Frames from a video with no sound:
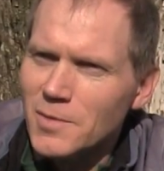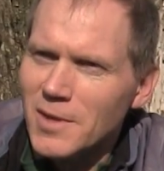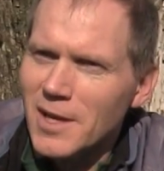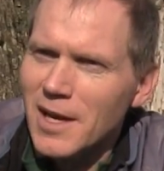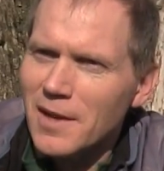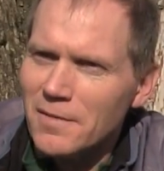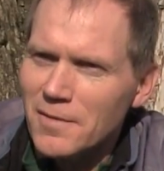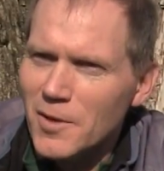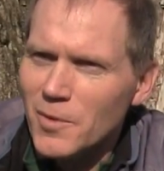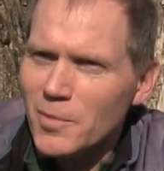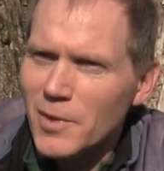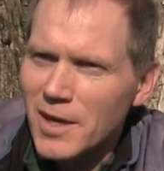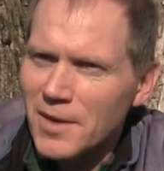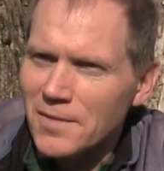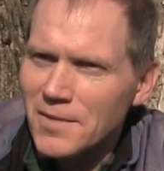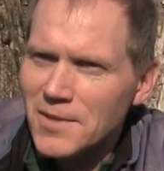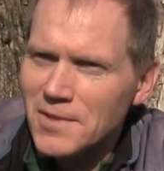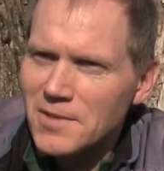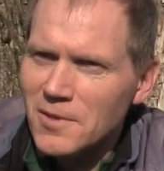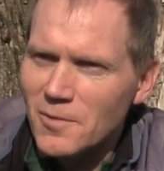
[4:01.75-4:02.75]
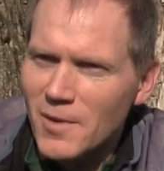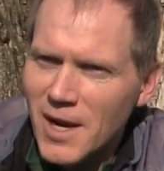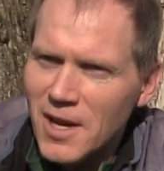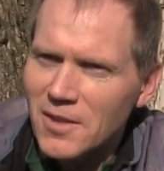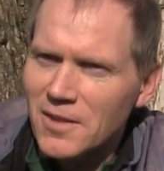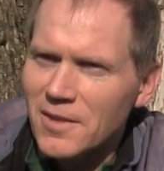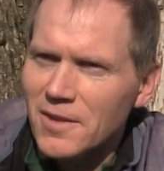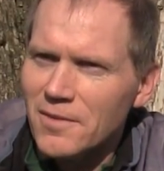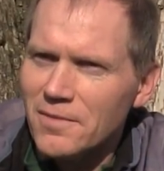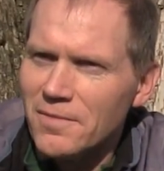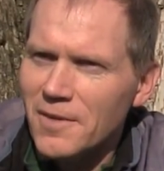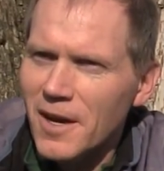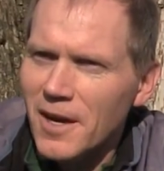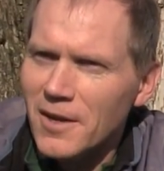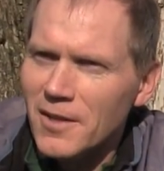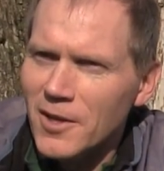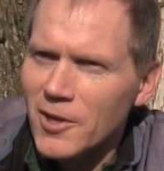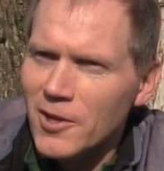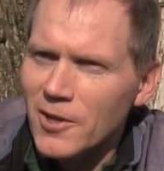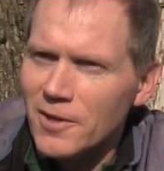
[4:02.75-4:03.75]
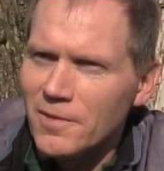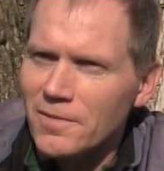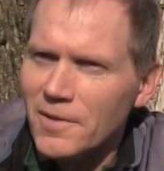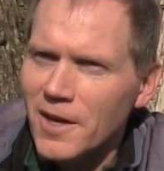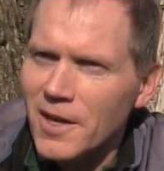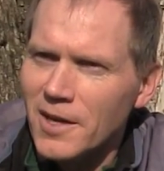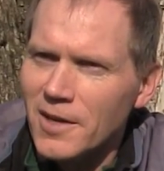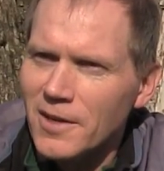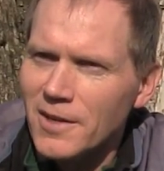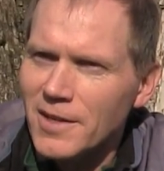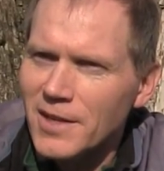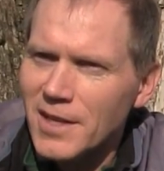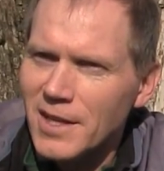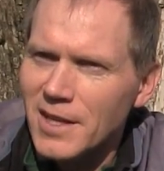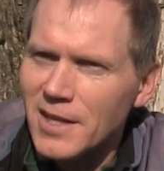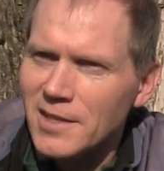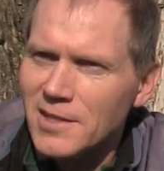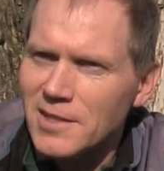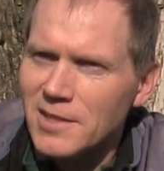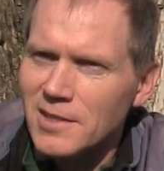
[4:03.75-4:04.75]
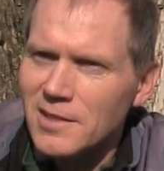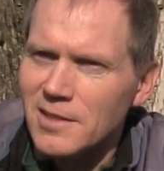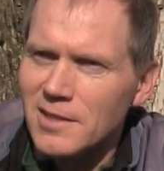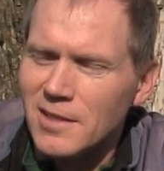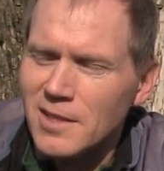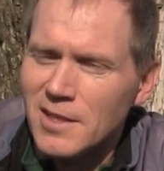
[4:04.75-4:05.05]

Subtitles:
would have their breakfast around the cook fire in the kitchen.